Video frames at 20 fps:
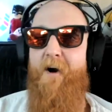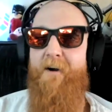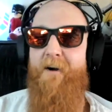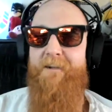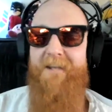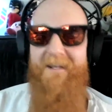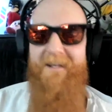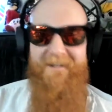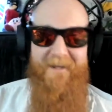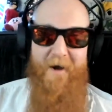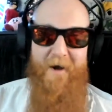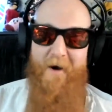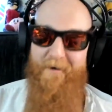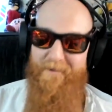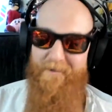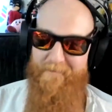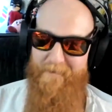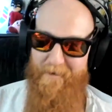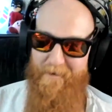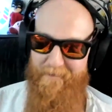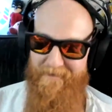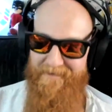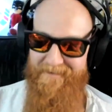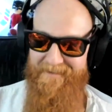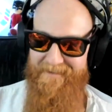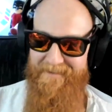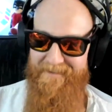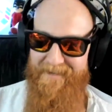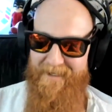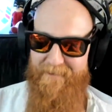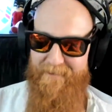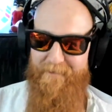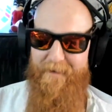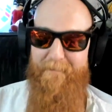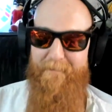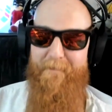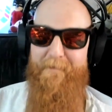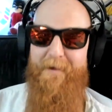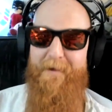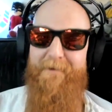He talked about. That's right. I'm
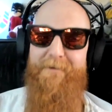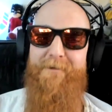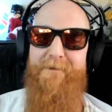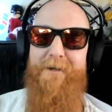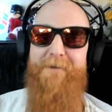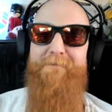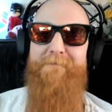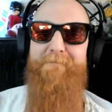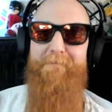gonna add